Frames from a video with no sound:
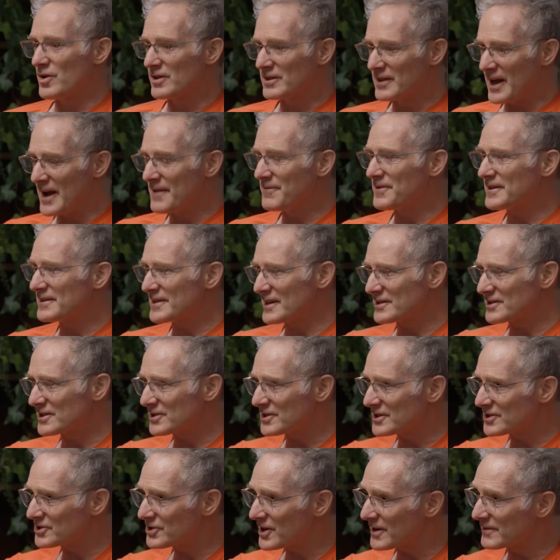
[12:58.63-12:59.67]
are life that doesn't
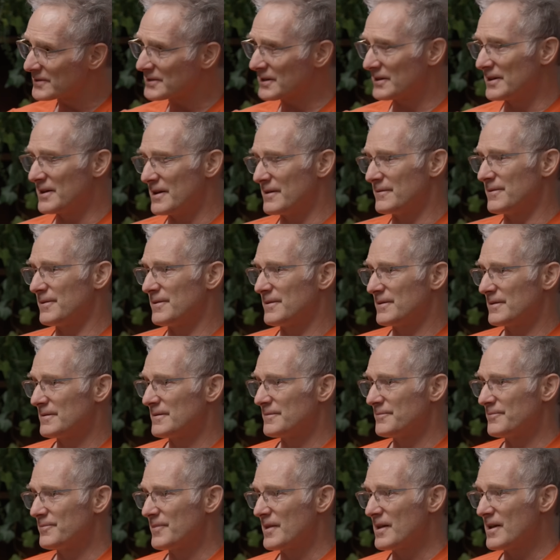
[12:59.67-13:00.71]
deserve to live.
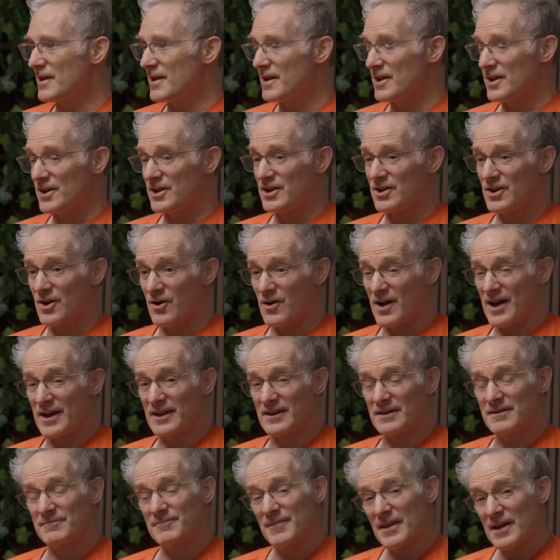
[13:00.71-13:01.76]

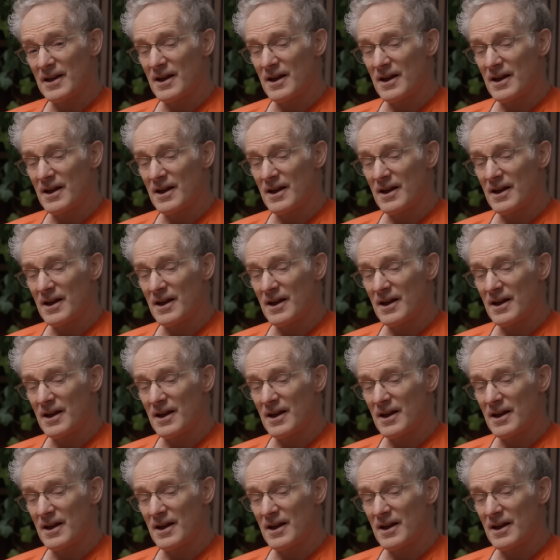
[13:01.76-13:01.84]
Mm-hmm.